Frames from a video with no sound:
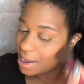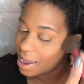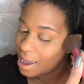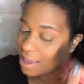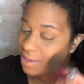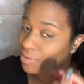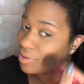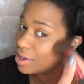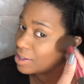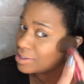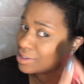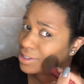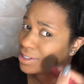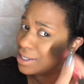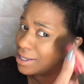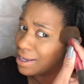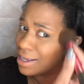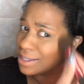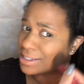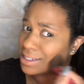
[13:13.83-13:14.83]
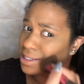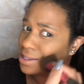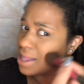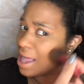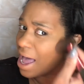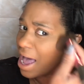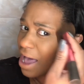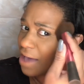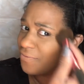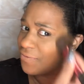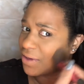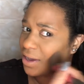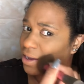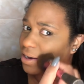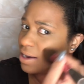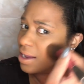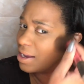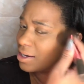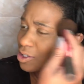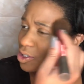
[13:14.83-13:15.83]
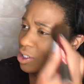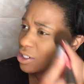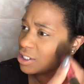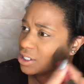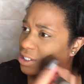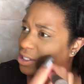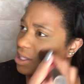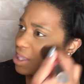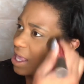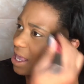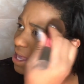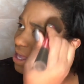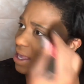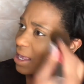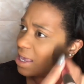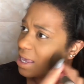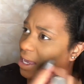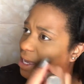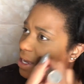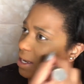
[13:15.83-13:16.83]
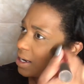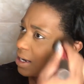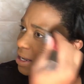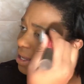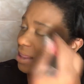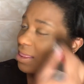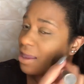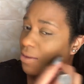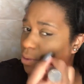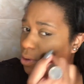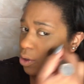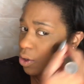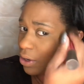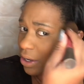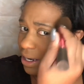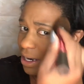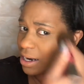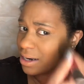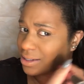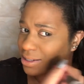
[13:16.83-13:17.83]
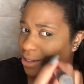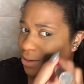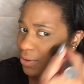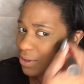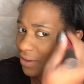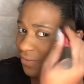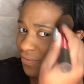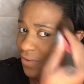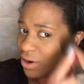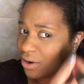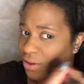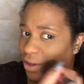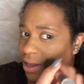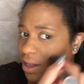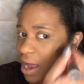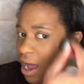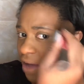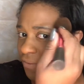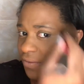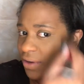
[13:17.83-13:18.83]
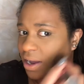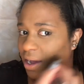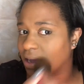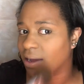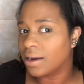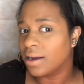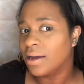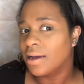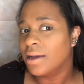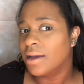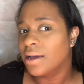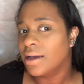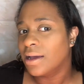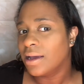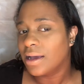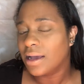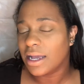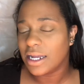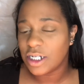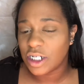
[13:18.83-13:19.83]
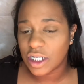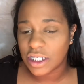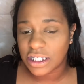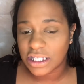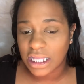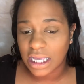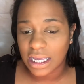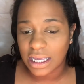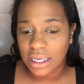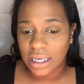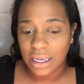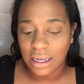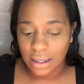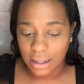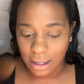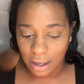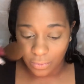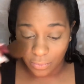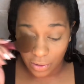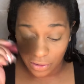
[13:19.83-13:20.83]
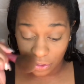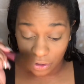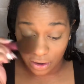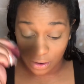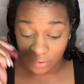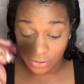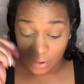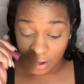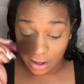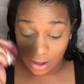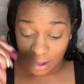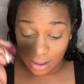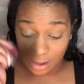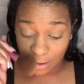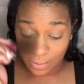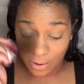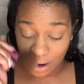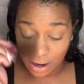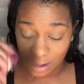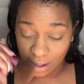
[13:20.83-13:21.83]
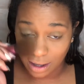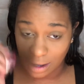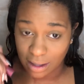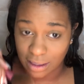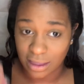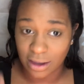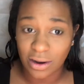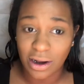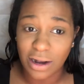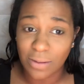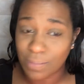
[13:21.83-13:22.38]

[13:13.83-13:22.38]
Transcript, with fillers: and they see us laughing and just thinking they were looking at us like, what the fuck are they laughing at? And just thinking like what they're thinking, they're probably like, they're on a